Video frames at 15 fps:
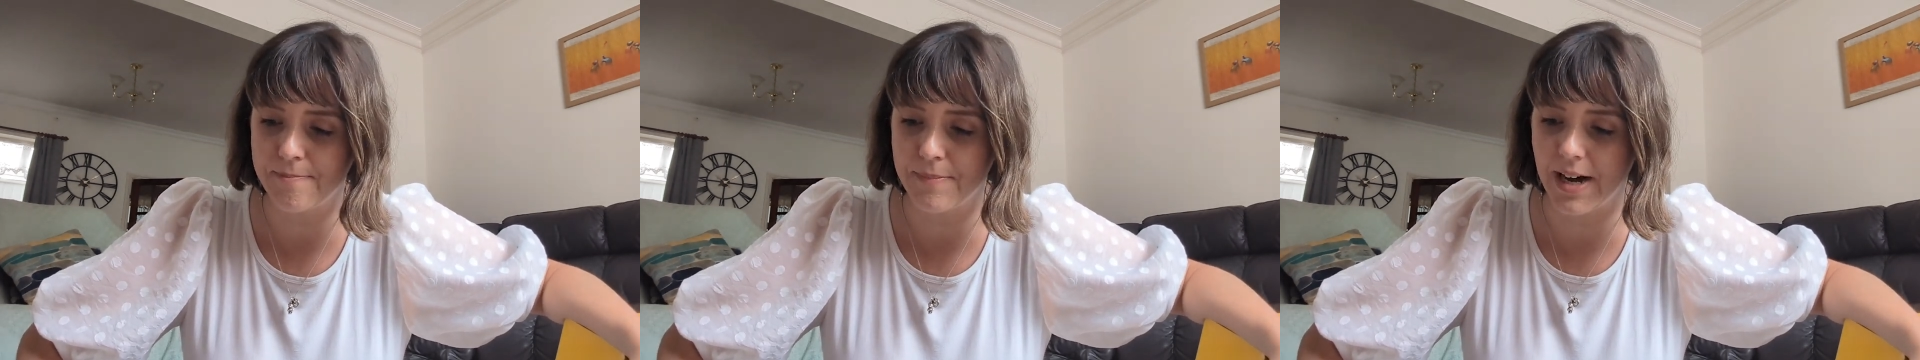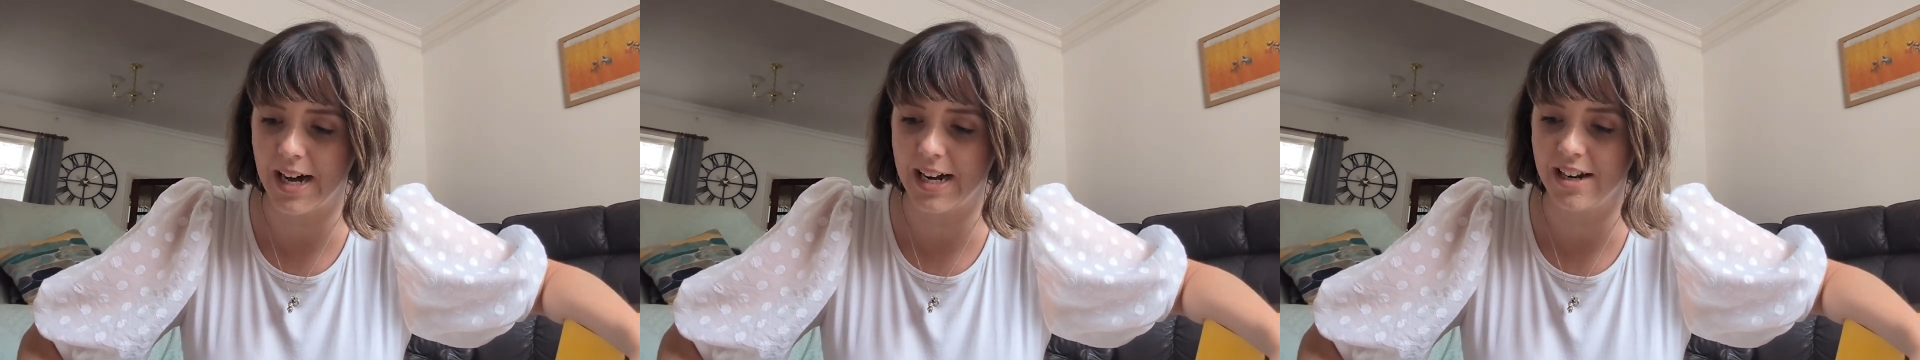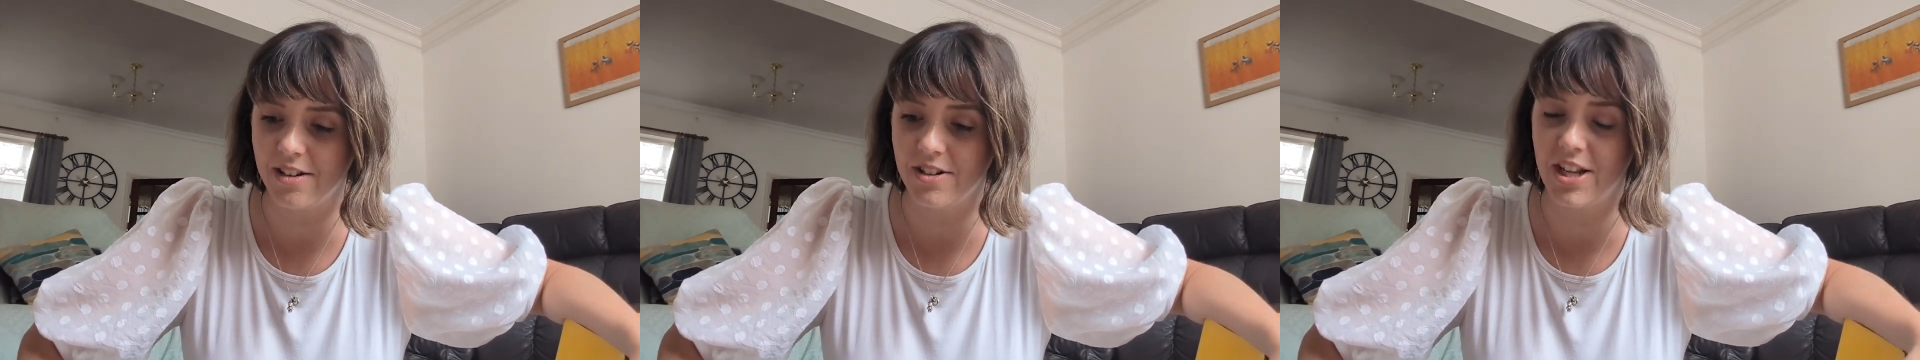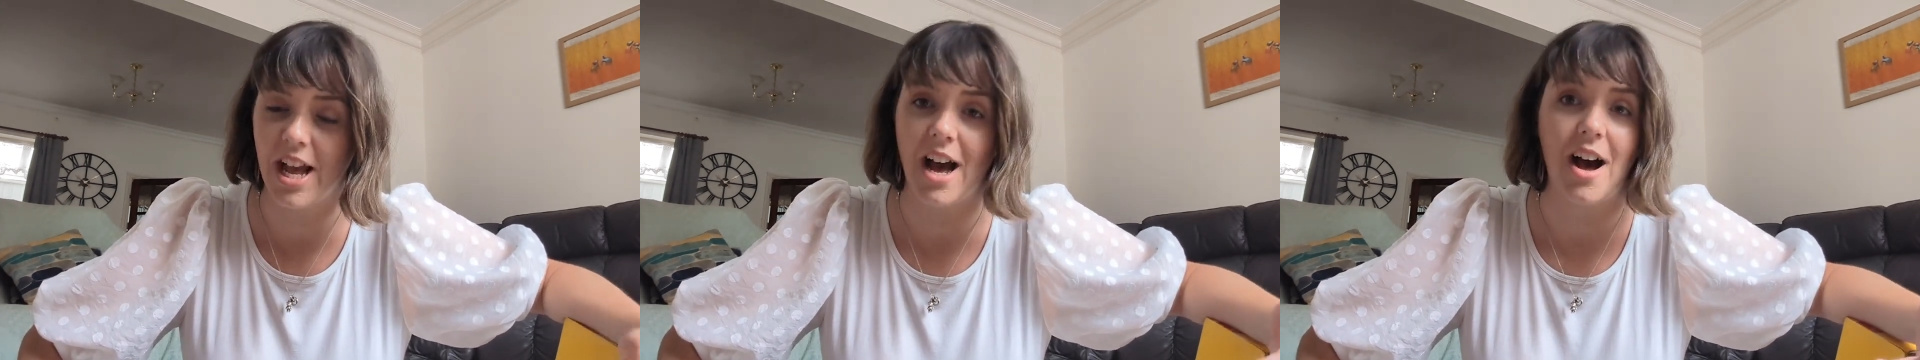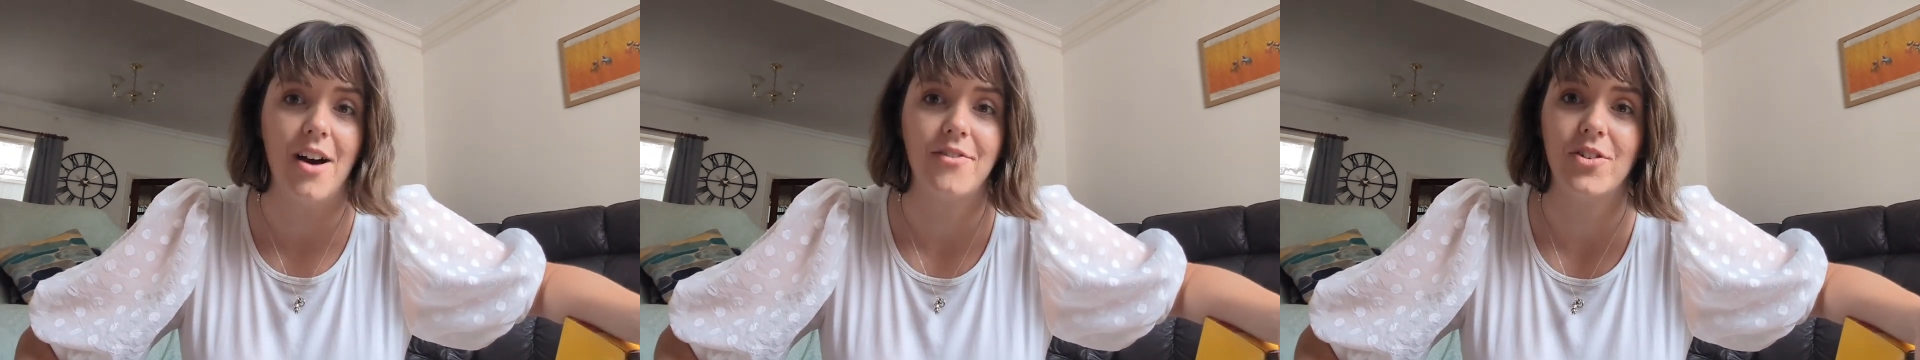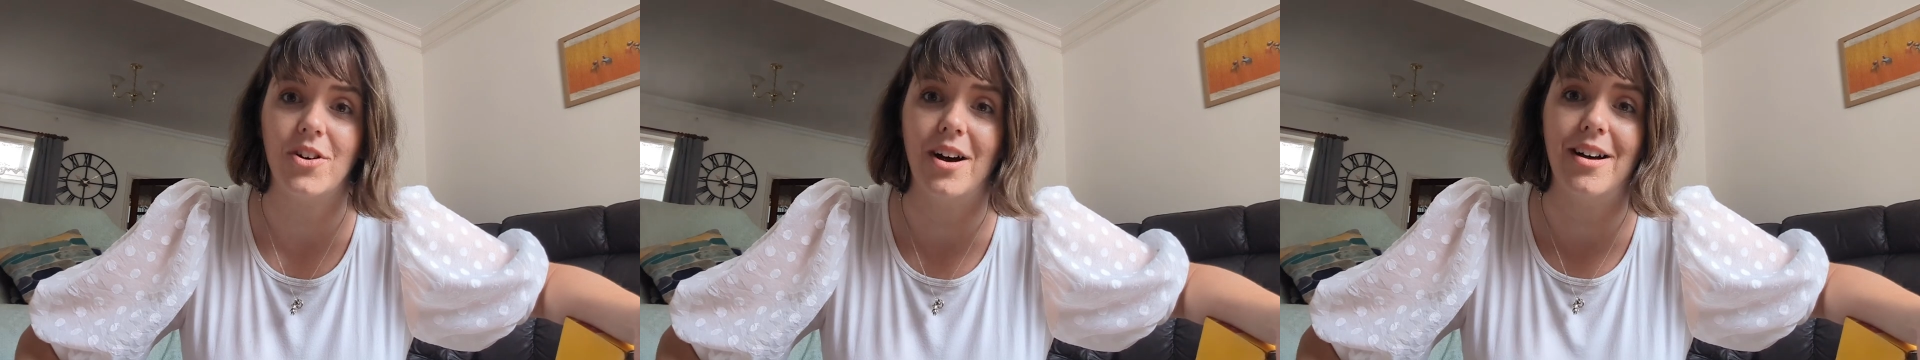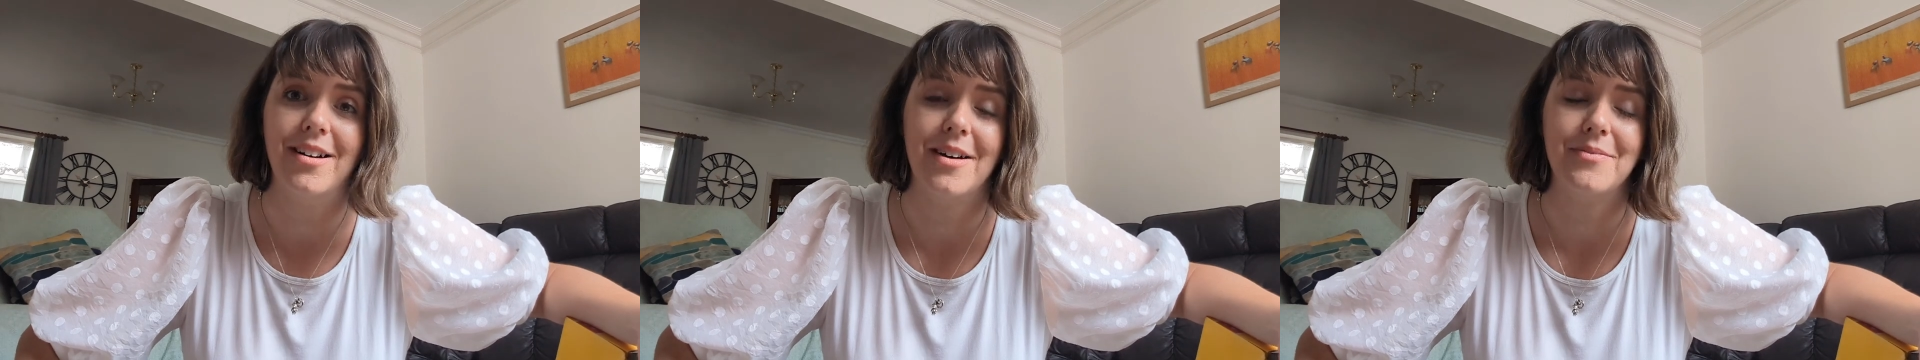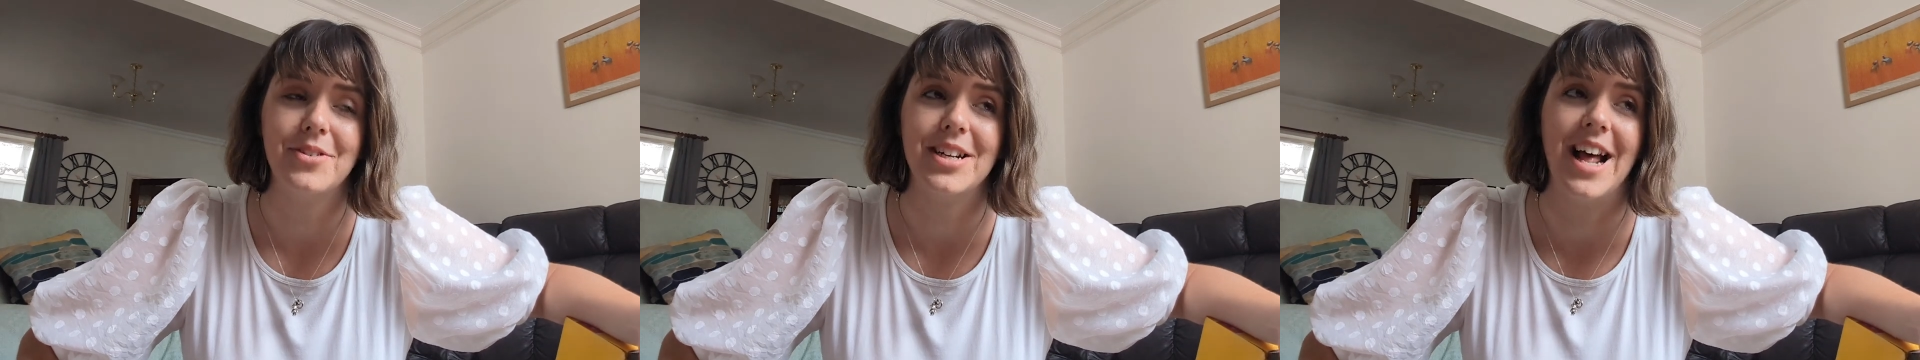But yeah,
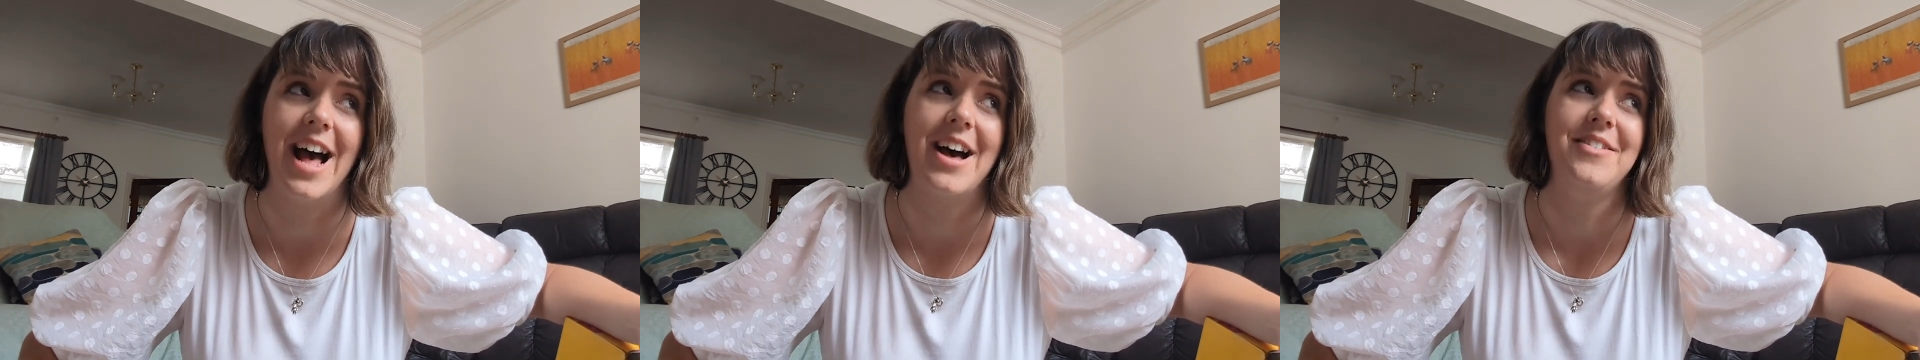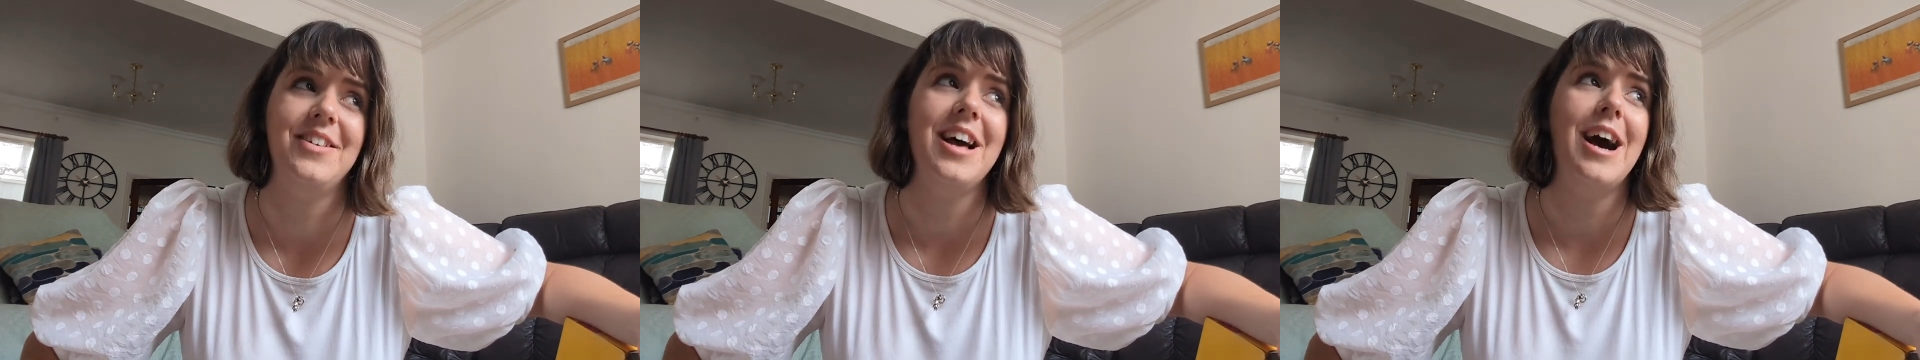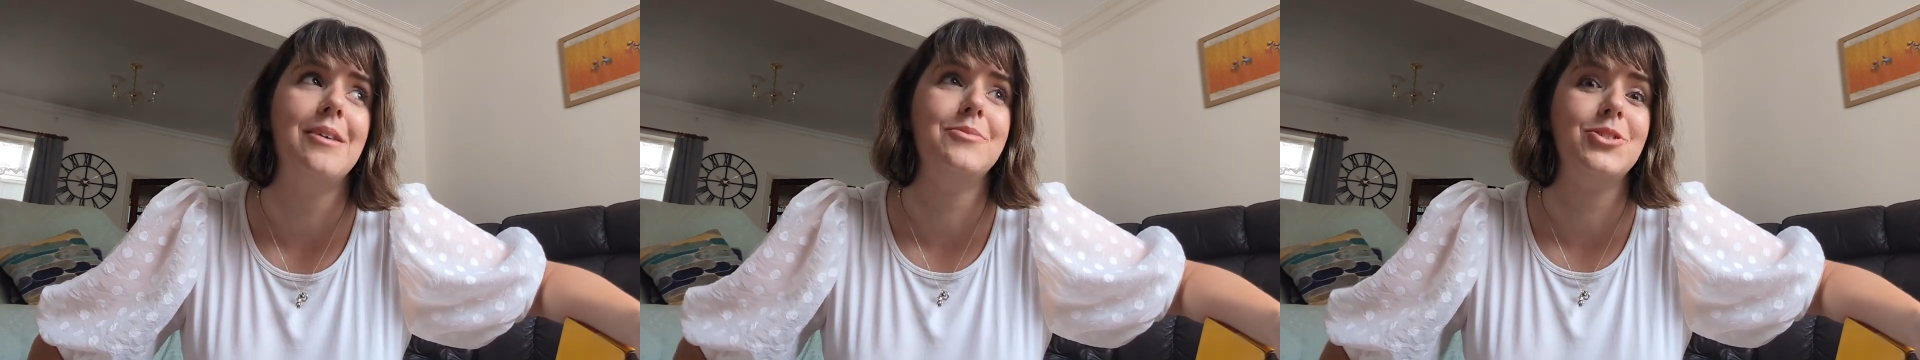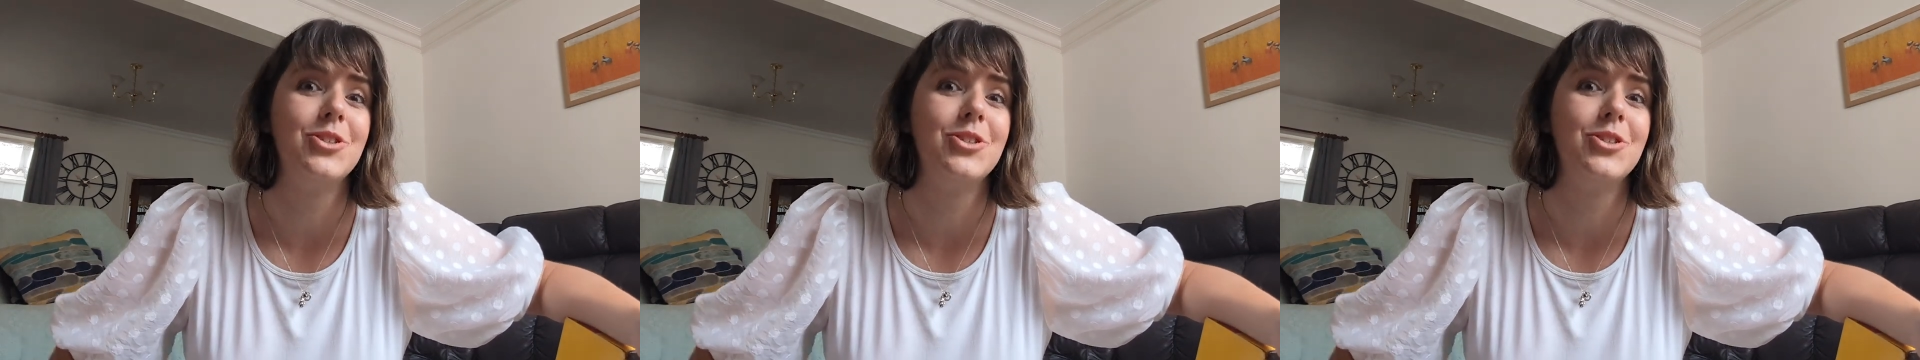I'm